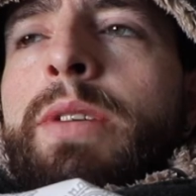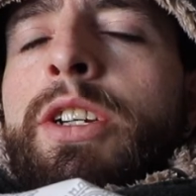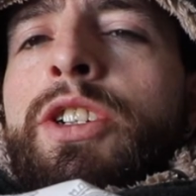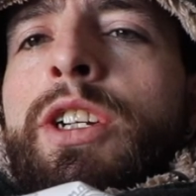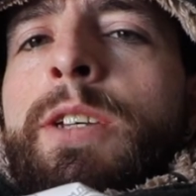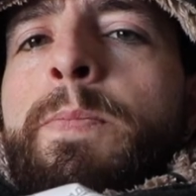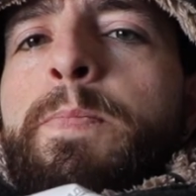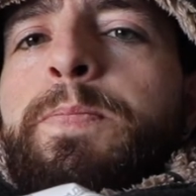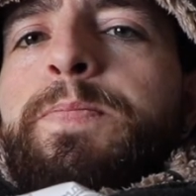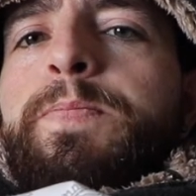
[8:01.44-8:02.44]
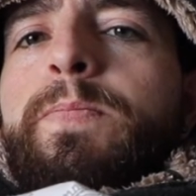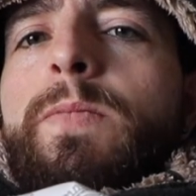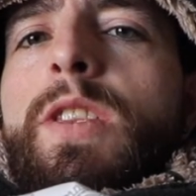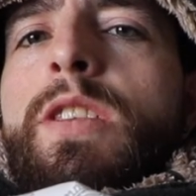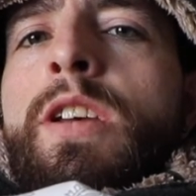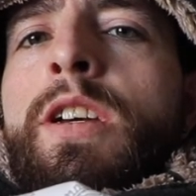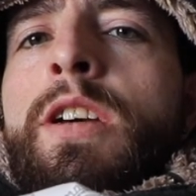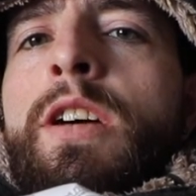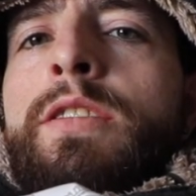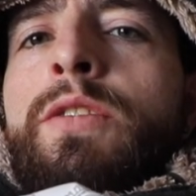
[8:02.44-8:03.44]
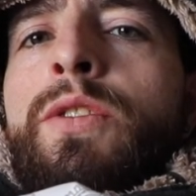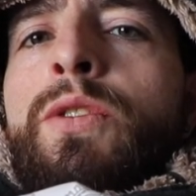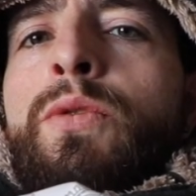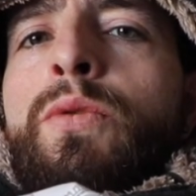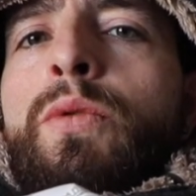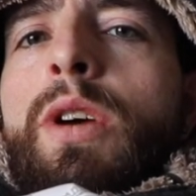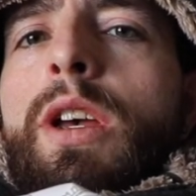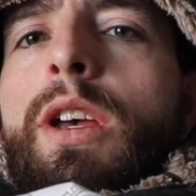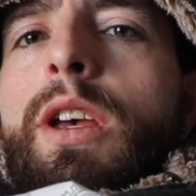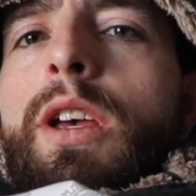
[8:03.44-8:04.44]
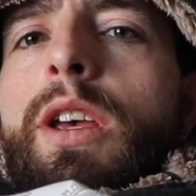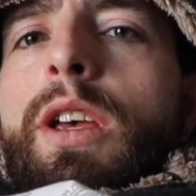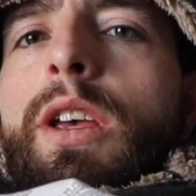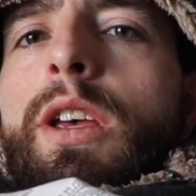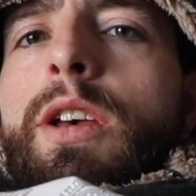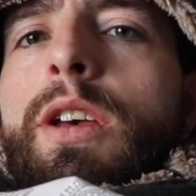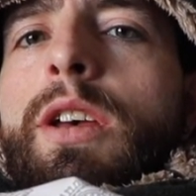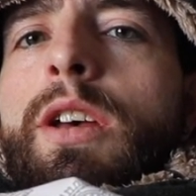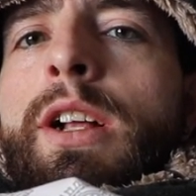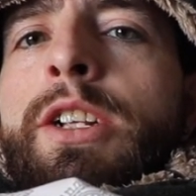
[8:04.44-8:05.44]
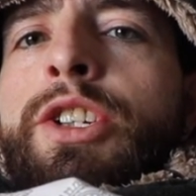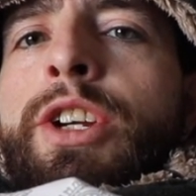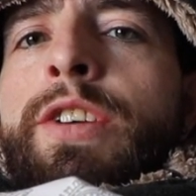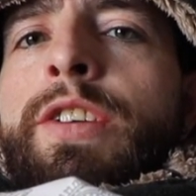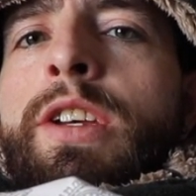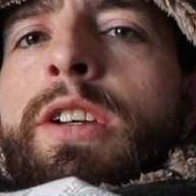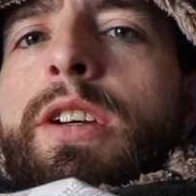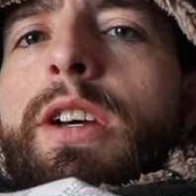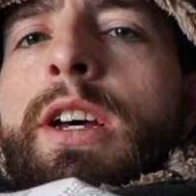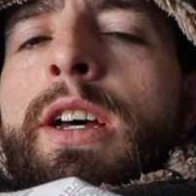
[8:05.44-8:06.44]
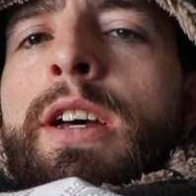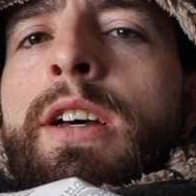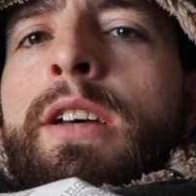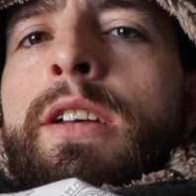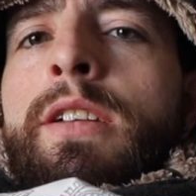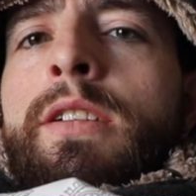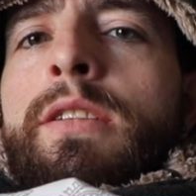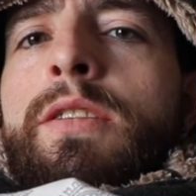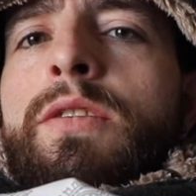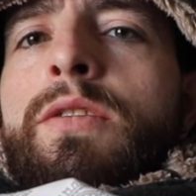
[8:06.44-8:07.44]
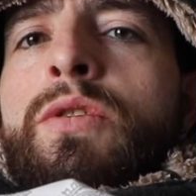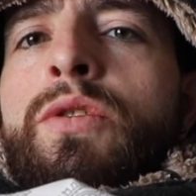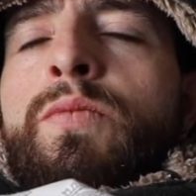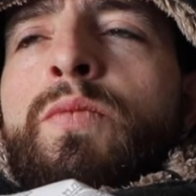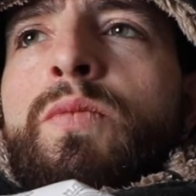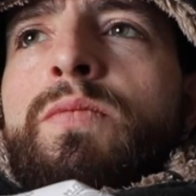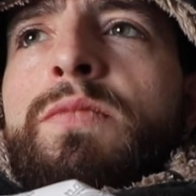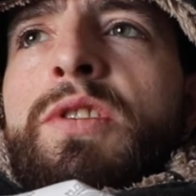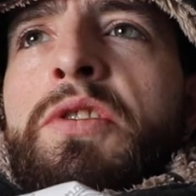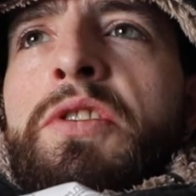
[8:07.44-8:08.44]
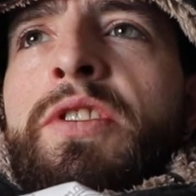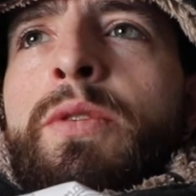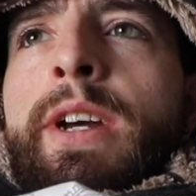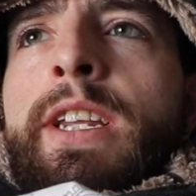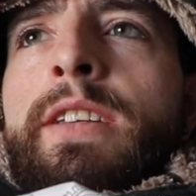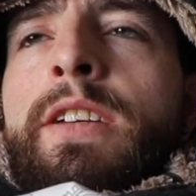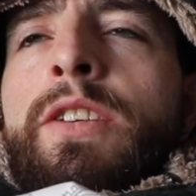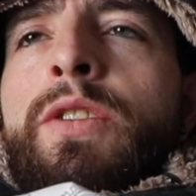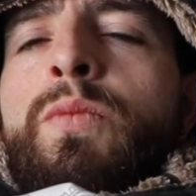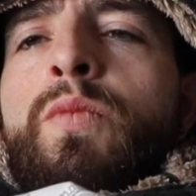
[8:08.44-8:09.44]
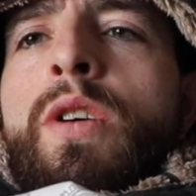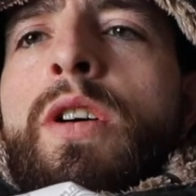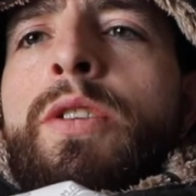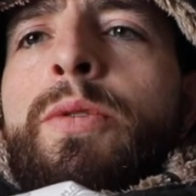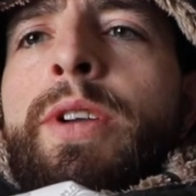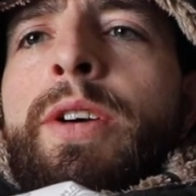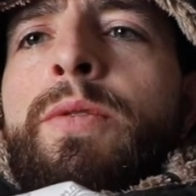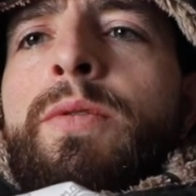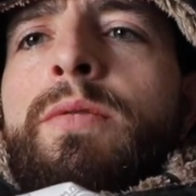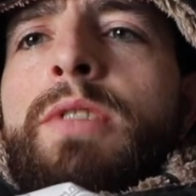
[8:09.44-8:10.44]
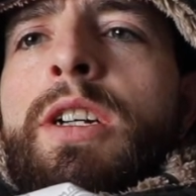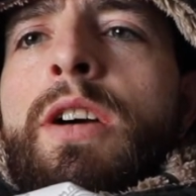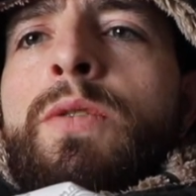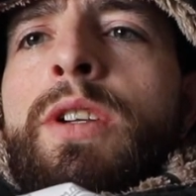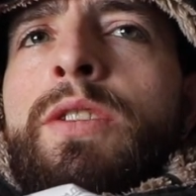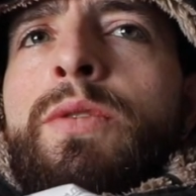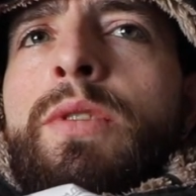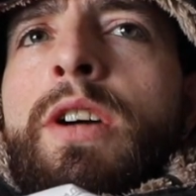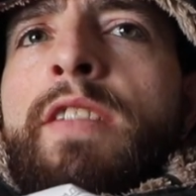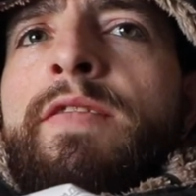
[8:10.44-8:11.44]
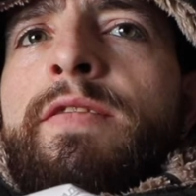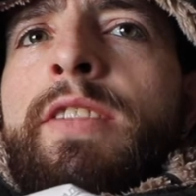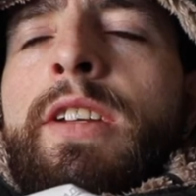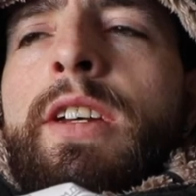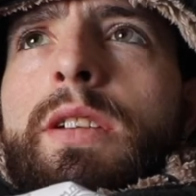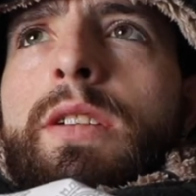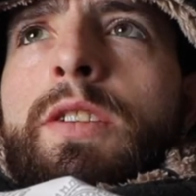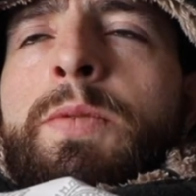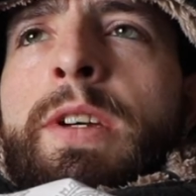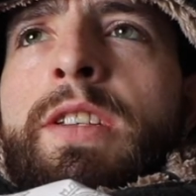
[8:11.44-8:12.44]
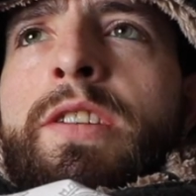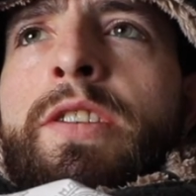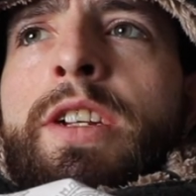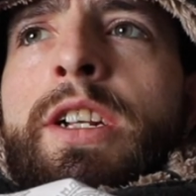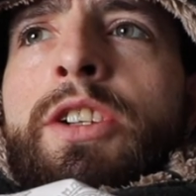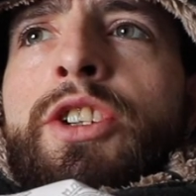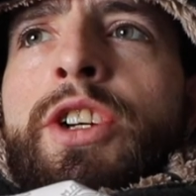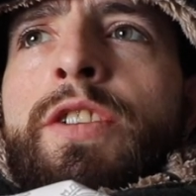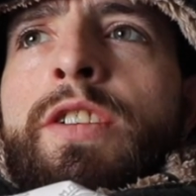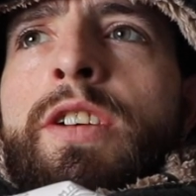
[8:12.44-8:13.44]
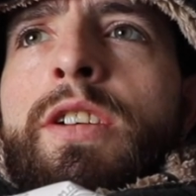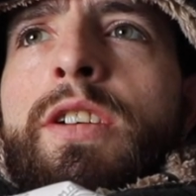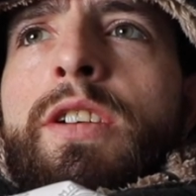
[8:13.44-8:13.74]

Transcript: Beijing. Got to Algeria and couldn't couldn't do anything. I couldn't walk without going into a coughing fit. I spent the night in Algeria.